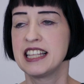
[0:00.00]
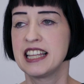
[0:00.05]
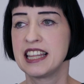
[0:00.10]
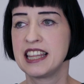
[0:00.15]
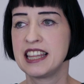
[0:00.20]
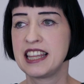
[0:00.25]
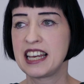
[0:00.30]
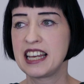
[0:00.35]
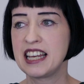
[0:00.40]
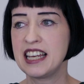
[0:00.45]

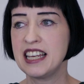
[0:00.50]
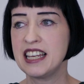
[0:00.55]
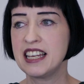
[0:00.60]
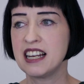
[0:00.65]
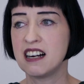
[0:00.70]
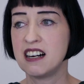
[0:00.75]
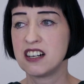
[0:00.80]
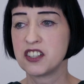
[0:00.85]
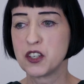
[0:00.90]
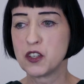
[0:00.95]

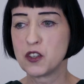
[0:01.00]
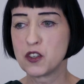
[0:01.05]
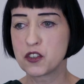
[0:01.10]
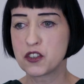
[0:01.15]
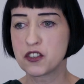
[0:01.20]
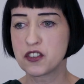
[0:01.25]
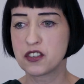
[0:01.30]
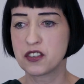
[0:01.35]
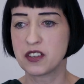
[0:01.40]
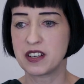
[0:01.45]
They are not
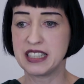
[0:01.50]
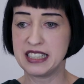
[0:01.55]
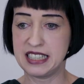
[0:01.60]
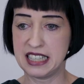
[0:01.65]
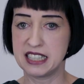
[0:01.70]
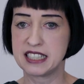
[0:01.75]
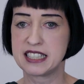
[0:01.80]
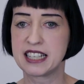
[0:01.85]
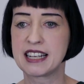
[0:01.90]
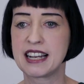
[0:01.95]

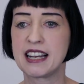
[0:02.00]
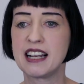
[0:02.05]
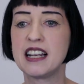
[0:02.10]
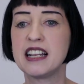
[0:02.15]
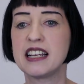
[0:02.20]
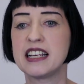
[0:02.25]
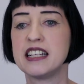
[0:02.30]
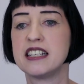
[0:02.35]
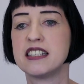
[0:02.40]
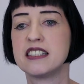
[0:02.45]

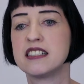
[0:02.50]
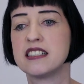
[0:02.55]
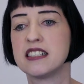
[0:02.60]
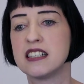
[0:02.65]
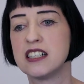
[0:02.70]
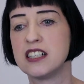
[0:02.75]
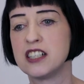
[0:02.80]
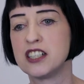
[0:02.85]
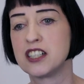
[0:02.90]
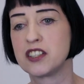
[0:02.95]
identical in
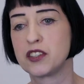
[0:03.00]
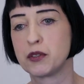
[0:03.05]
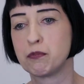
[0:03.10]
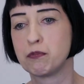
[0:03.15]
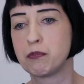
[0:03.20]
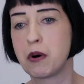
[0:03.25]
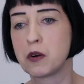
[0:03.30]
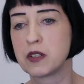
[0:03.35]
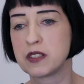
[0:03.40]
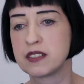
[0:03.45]
uh, the
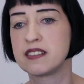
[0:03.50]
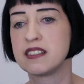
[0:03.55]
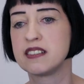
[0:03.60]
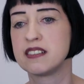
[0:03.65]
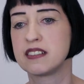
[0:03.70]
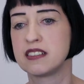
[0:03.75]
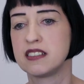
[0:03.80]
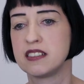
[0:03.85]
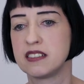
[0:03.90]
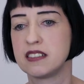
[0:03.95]

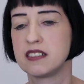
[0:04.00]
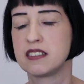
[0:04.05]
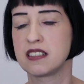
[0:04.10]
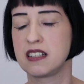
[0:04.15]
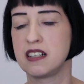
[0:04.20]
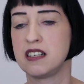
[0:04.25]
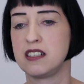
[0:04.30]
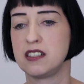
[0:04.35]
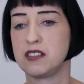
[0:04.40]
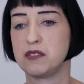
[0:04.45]
policies and
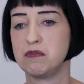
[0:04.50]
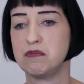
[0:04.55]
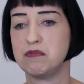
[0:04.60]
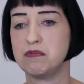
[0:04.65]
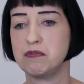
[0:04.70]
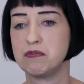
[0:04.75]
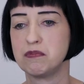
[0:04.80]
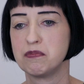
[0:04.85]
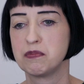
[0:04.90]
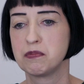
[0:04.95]

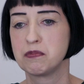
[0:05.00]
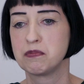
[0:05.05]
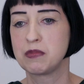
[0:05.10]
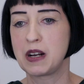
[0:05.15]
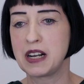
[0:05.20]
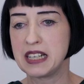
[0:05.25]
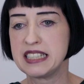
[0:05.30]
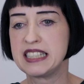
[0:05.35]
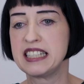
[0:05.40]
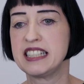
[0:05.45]
um,
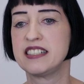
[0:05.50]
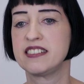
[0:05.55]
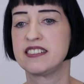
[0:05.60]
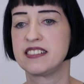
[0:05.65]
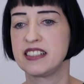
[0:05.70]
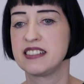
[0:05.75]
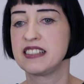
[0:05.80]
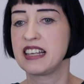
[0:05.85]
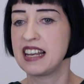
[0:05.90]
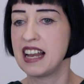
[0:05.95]
ideas
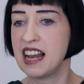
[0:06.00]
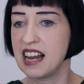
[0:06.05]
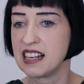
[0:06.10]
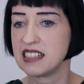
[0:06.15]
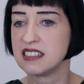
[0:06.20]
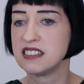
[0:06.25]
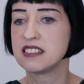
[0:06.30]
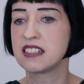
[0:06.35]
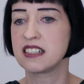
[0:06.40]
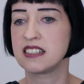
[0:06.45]
that they
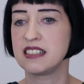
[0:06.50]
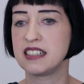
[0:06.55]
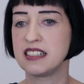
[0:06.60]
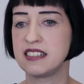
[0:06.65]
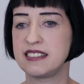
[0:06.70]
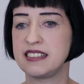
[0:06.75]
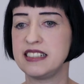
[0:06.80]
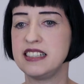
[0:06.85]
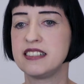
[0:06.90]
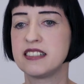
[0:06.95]
held. I think
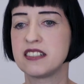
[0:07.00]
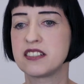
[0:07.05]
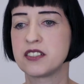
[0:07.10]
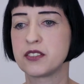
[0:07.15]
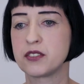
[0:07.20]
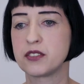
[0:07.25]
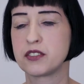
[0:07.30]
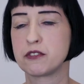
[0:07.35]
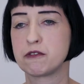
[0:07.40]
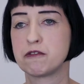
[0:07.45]
it's easy to
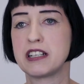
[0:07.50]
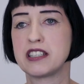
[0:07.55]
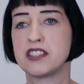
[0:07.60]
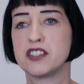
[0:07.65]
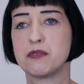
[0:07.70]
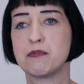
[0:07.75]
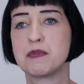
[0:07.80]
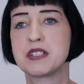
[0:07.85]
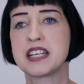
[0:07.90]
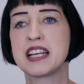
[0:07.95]
sort of
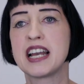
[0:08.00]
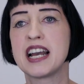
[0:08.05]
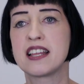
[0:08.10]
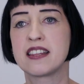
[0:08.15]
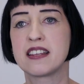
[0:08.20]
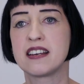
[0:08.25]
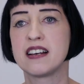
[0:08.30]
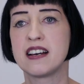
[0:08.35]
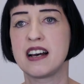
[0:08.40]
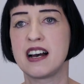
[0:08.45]
run them
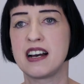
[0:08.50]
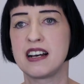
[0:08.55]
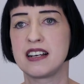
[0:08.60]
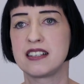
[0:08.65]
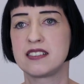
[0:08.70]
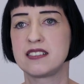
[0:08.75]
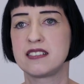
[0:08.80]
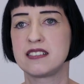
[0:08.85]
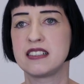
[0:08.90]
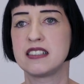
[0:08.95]
together
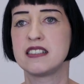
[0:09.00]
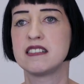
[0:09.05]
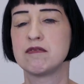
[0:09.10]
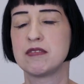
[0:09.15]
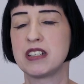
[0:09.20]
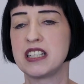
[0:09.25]
as